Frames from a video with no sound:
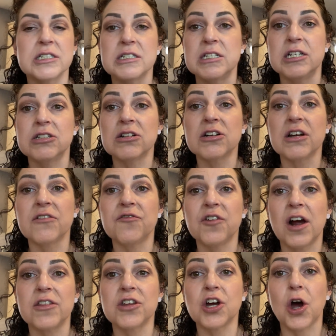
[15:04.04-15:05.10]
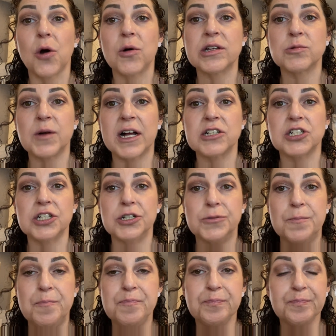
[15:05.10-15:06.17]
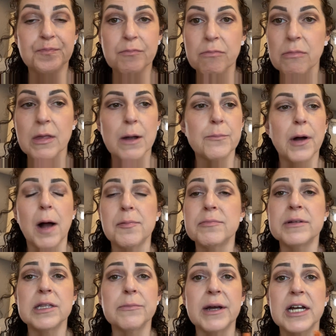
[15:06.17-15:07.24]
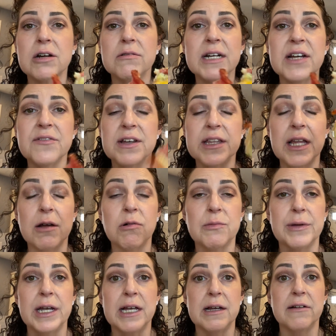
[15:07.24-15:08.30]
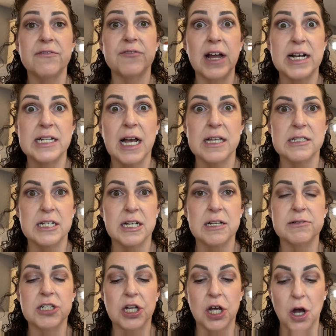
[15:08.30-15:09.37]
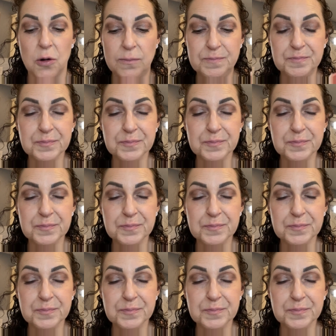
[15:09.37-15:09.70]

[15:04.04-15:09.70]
And these are good for on the go as well too. Pop them in the microwave and they will be fantastic to go.